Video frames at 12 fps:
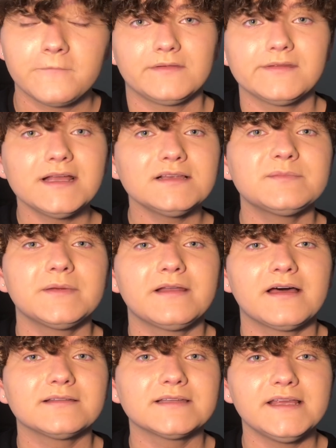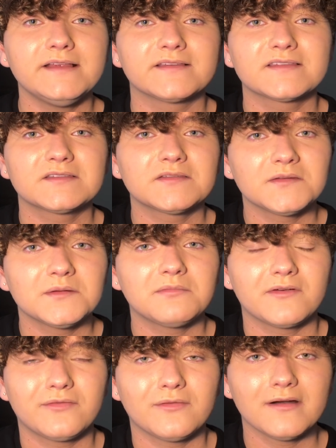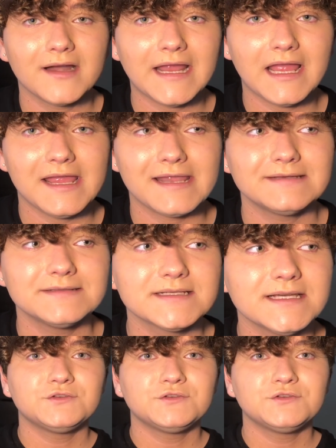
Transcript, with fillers: And last but not least, before I end,